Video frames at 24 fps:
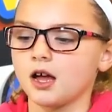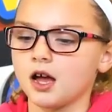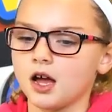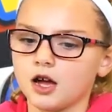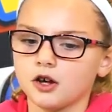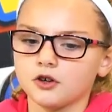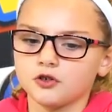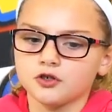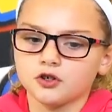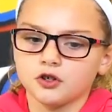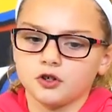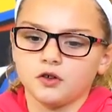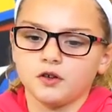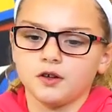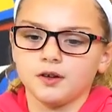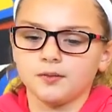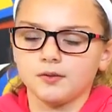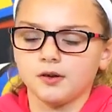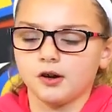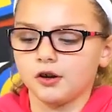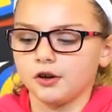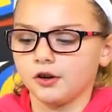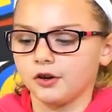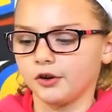Actually,
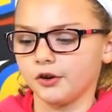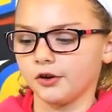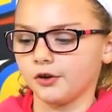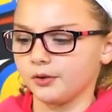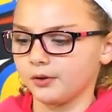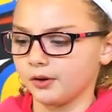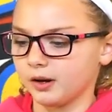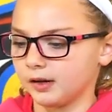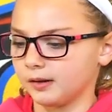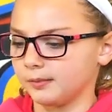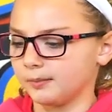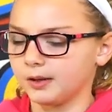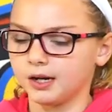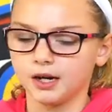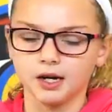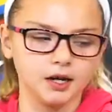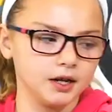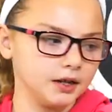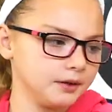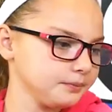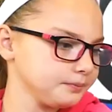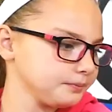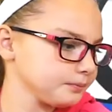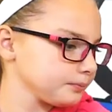I'm going to do, um,
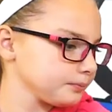uh...